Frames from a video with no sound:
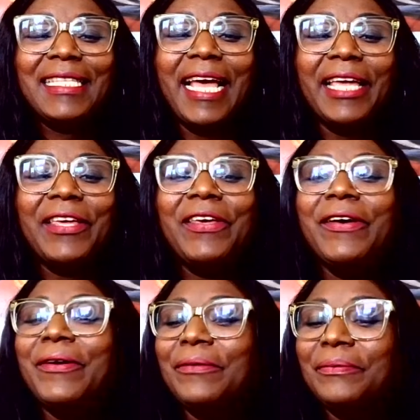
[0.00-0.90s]
Thank
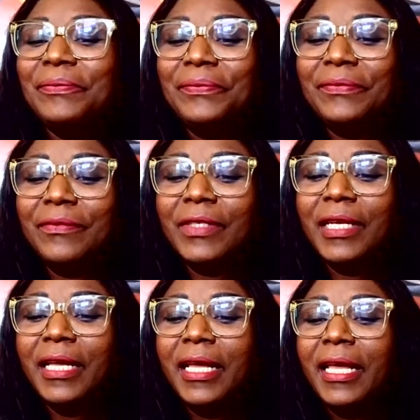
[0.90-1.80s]
you.
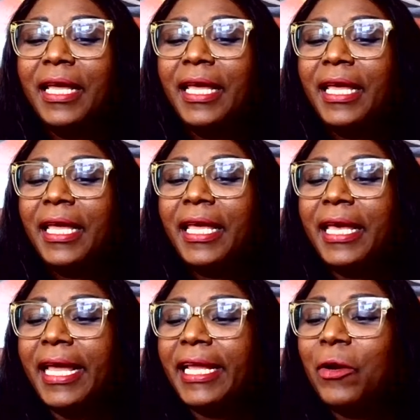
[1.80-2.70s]

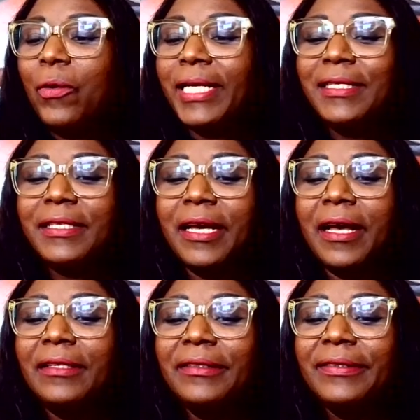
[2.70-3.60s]
Any question?